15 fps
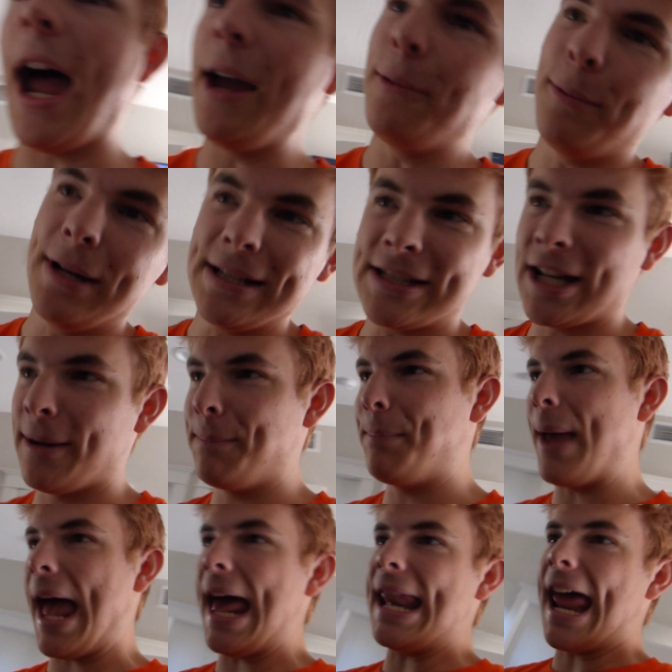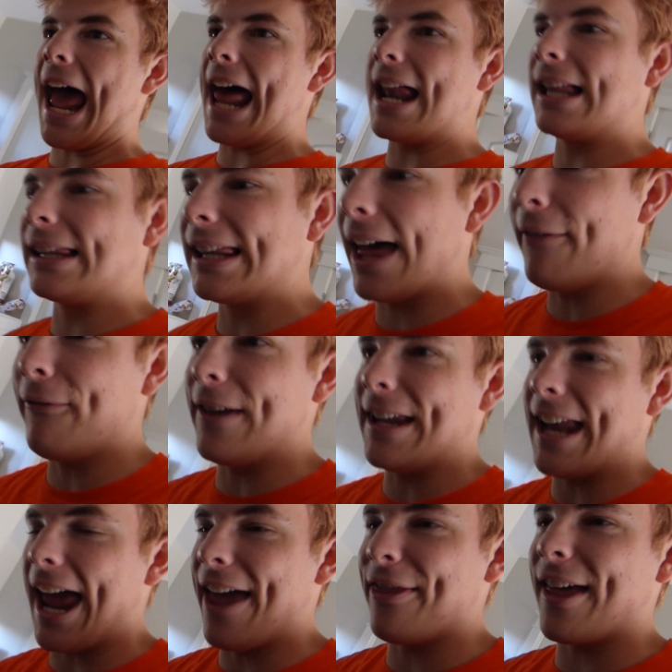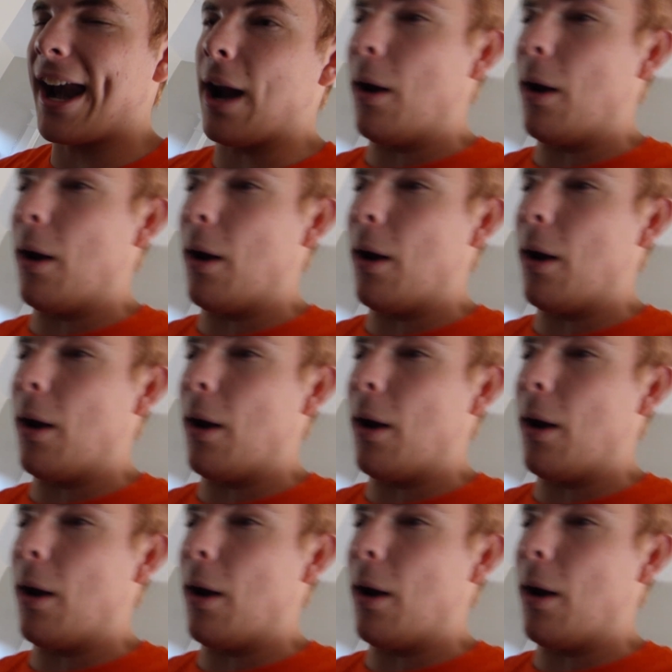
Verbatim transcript: I went to bed at eleven and I...